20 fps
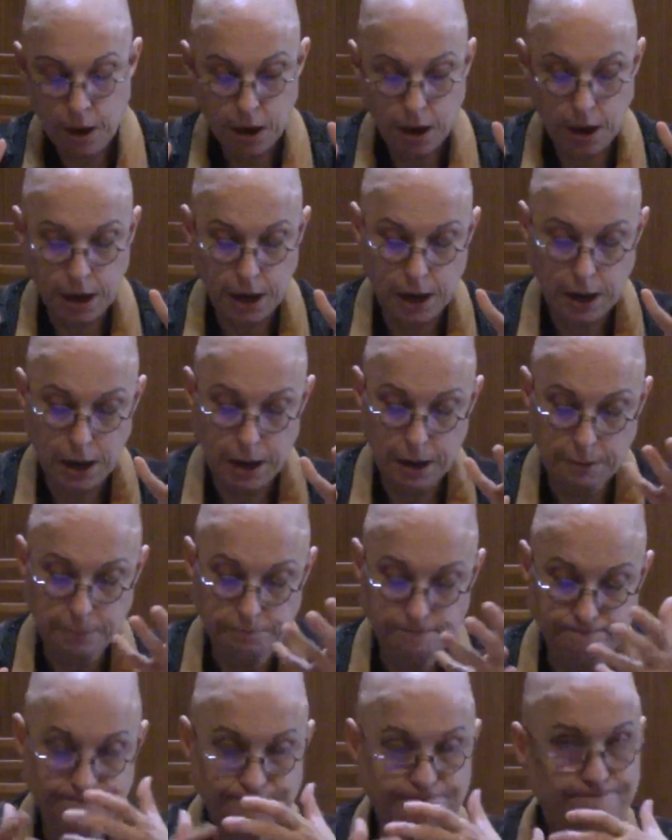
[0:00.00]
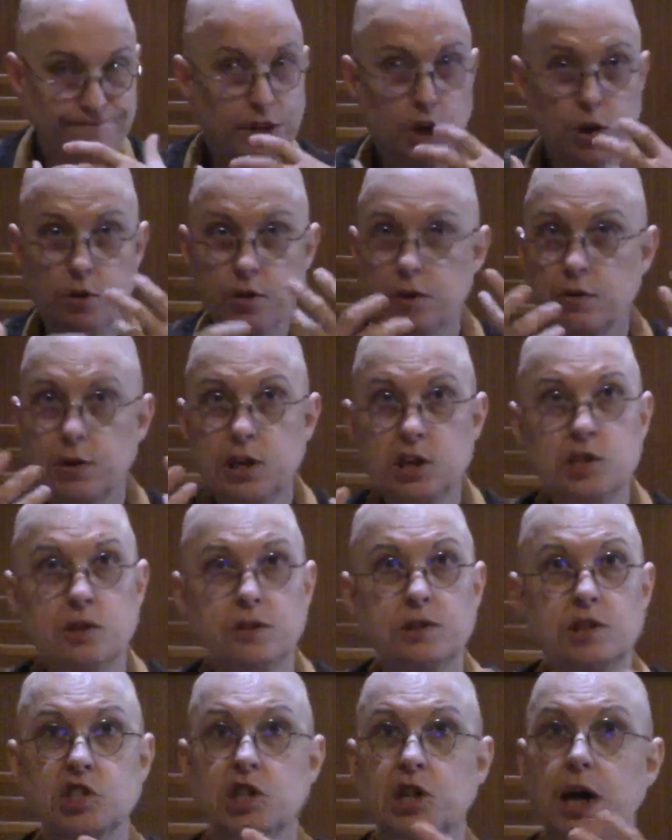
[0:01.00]
There isn't
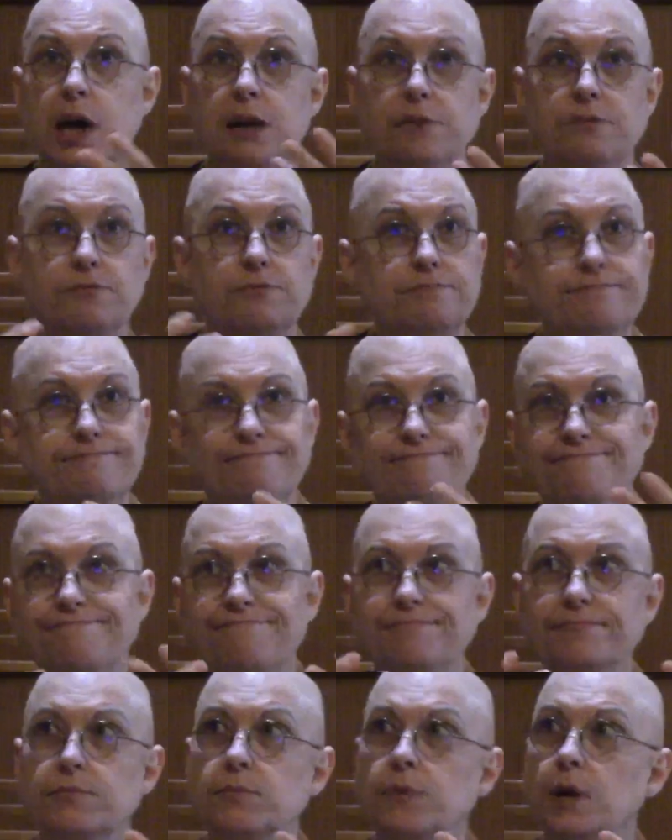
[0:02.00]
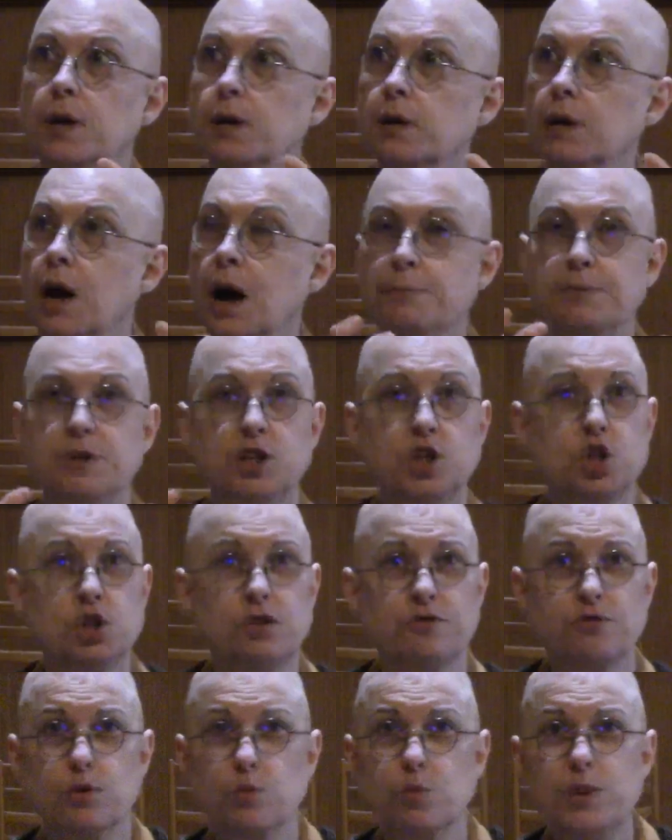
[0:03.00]
this kind of competition
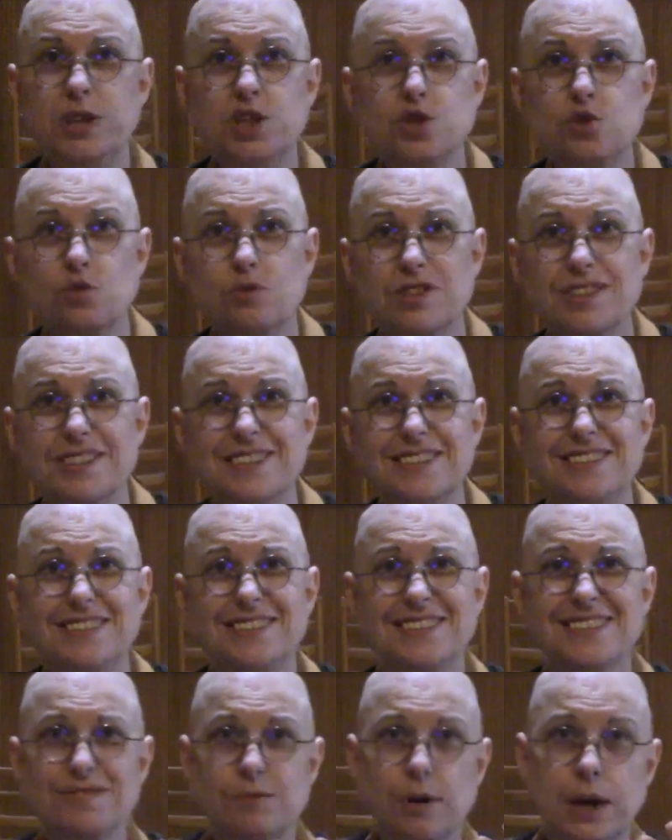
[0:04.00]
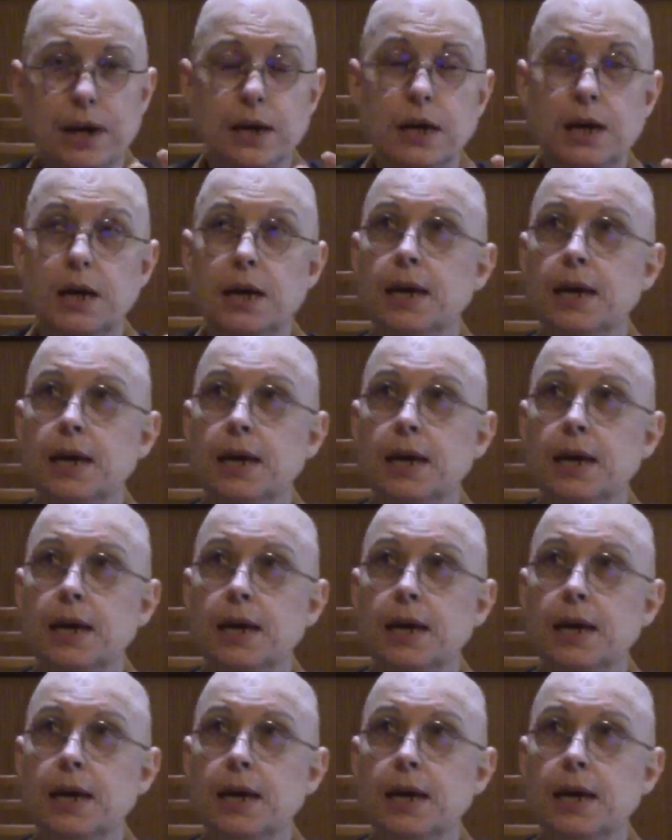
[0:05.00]
for resources, right?